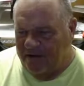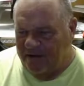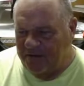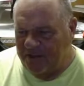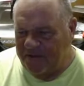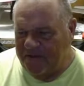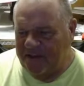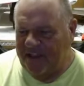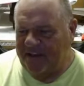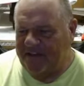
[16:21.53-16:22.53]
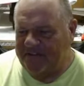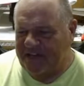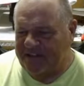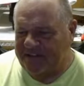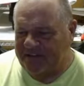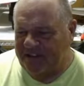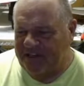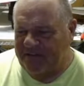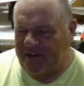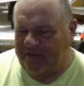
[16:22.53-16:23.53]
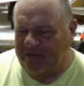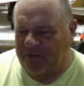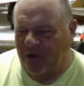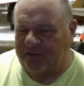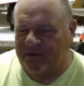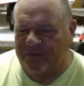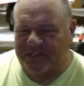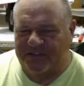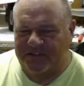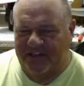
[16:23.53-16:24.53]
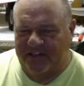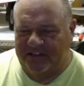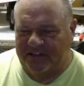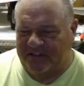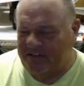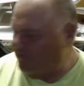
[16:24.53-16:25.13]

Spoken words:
You really think that gives extra lift having what, the missiles on there, the